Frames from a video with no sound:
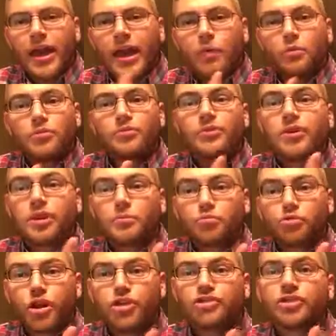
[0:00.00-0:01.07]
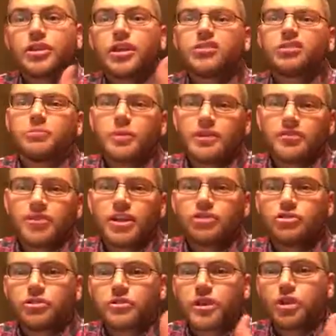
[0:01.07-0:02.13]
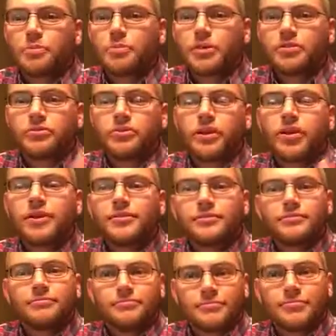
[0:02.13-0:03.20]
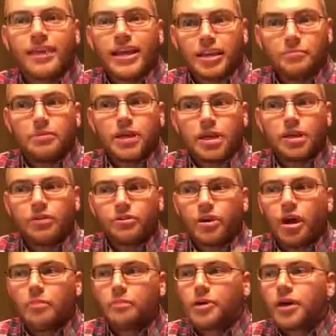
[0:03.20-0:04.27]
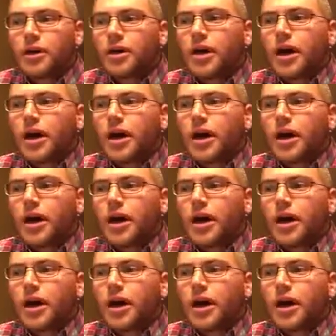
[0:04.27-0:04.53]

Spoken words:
and with decompression and some extension therapies, they can be cleared up.